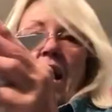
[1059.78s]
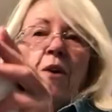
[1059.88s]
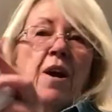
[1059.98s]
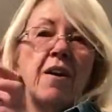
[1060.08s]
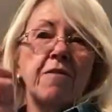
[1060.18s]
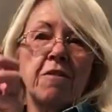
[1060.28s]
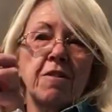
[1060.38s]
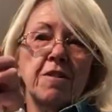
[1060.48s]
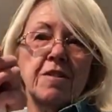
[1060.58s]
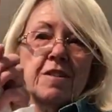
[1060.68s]

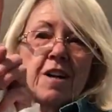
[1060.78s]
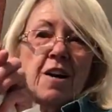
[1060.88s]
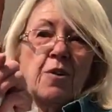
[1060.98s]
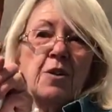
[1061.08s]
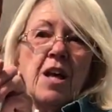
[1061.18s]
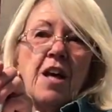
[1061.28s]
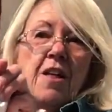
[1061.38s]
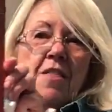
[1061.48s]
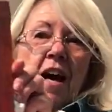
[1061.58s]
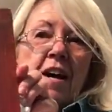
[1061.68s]
however, I hope
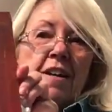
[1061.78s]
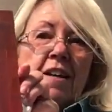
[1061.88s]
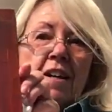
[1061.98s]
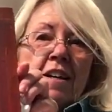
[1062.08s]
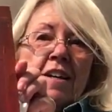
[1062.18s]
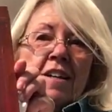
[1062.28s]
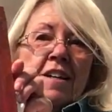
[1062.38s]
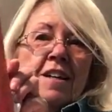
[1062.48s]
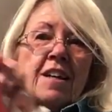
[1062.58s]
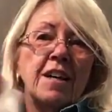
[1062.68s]
that
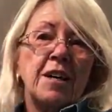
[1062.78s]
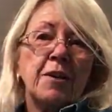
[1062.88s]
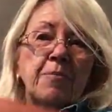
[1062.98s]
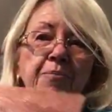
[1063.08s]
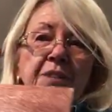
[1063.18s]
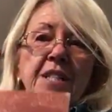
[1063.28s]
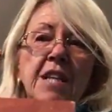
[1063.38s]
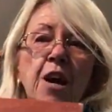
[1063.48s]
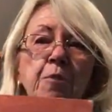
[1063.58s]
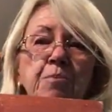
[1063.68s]
this
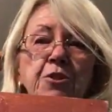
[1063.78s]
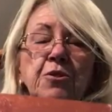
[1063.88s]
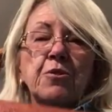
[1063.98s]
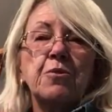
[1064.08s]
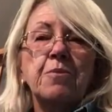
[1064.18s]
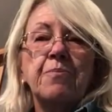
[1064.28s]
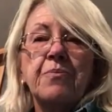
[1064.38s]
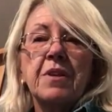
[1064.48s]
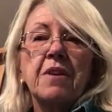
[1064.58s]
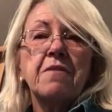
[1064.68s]
helped you
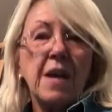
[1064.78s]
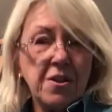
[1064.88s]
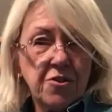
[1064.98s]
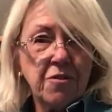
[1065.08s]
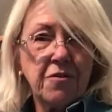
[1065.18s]
face your